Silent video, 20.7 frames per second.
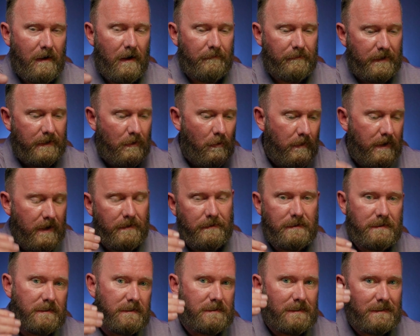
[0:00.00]
of like, okay,
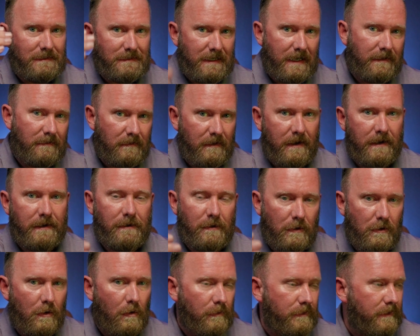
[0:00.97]
this is a deadline,
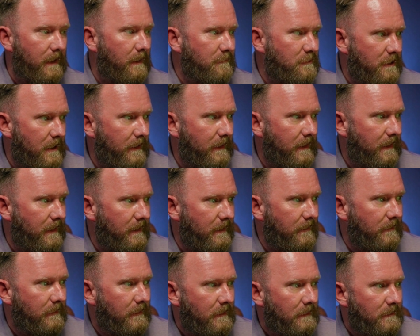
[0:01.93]
a goal that I'm trying to
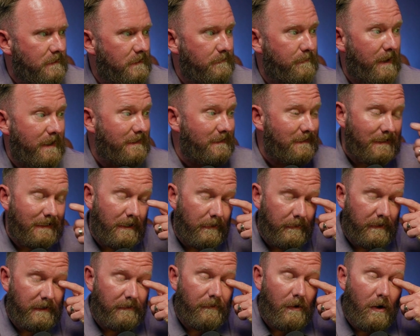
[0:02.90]
hit to basically get
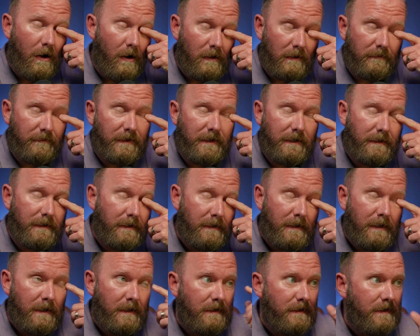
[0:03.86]
rid of all of it.
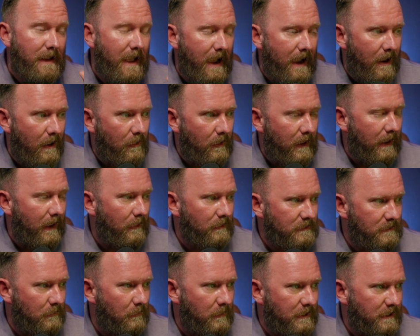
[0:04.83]
Now, I
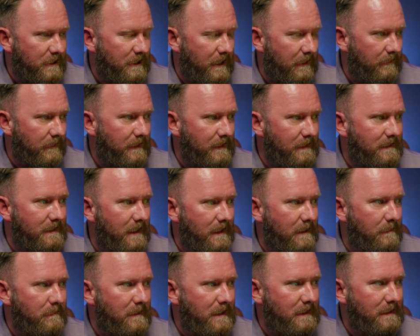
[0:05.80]
also want to share this.
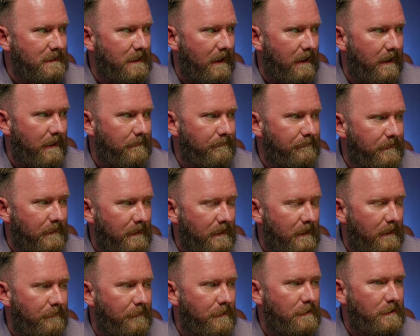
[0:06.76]
In the meantime,
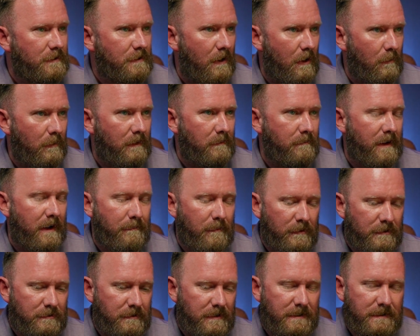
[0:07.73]
if you saw one of my
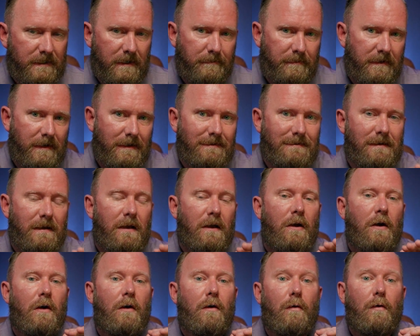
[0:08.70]
most recent updates,
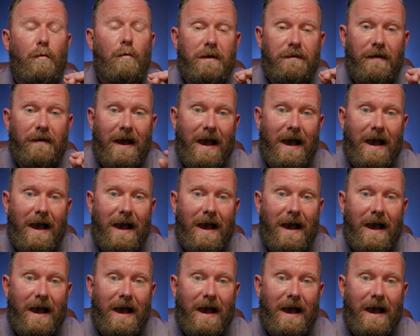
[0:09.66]
we